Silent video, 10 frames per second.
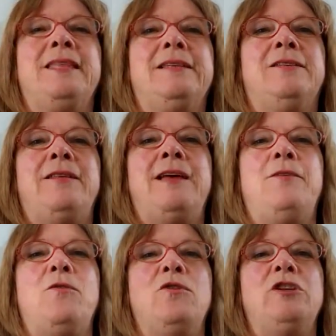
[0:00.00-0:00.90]
So I thought
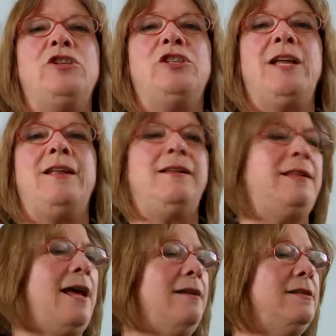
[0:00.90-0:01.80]
orange
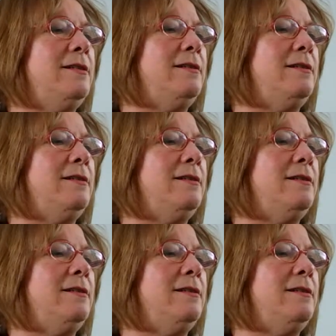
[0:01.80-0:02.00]
and that